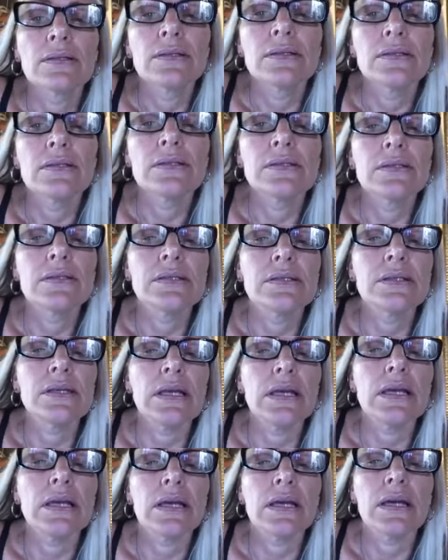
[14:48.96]
Let's
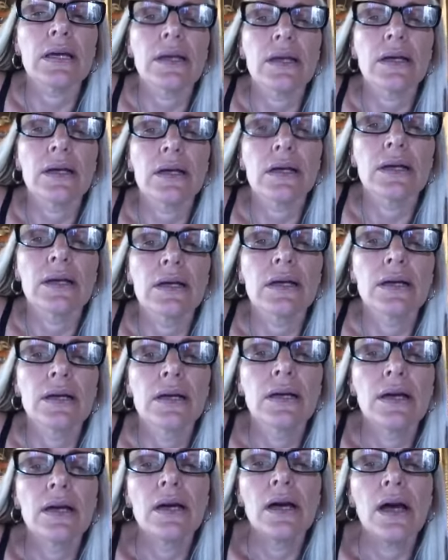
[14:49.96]
see here.
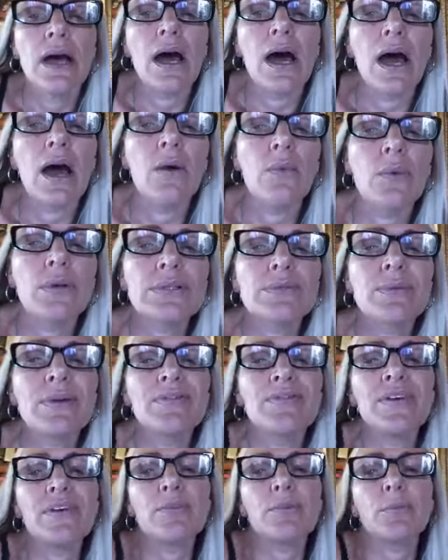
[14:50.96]
What's my
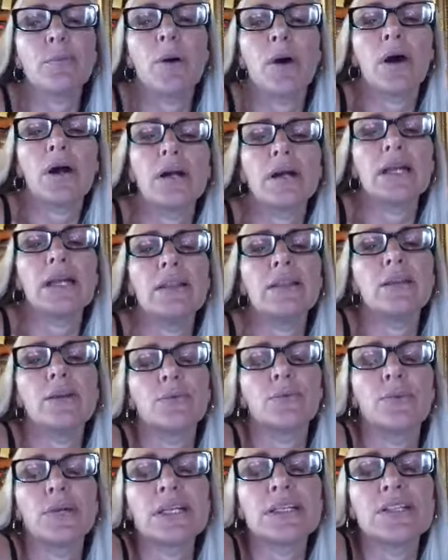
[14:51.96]
favorite part in the
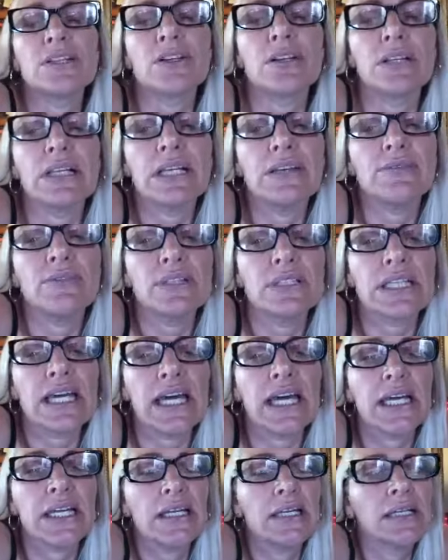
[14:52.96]
original Evil
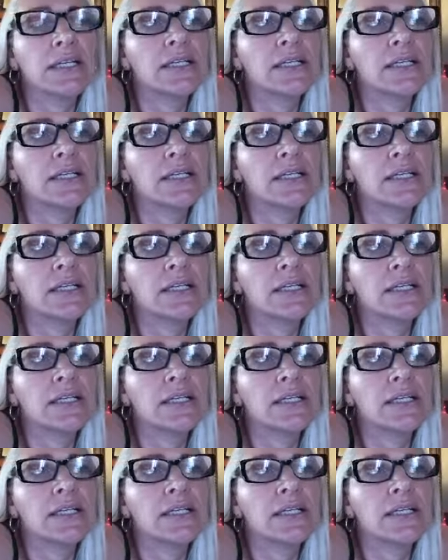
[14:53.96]
Dead?